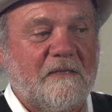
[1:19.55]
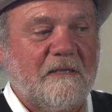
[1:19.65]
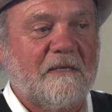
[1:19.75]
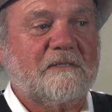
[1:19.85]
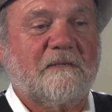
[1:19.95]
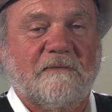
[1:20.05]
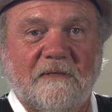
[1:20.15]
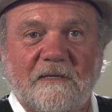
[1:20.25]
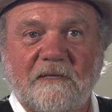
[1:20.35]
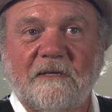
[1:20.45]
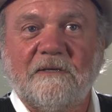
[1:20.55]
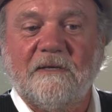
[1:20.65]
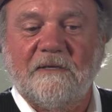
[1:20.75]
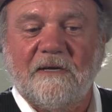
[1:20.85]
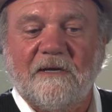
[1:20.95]
Yes, yeah,
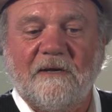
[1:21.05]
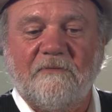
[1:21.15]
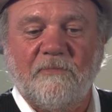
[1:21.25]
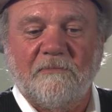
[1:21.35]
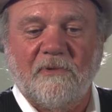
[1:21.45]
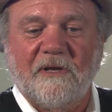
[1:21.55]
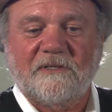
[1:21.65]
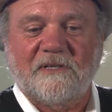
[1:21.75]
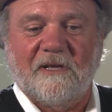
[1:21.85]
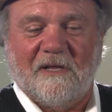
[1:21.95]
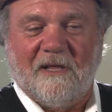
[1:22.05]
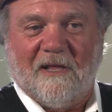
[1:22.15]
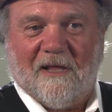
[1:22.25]
indeed. I've been blessed to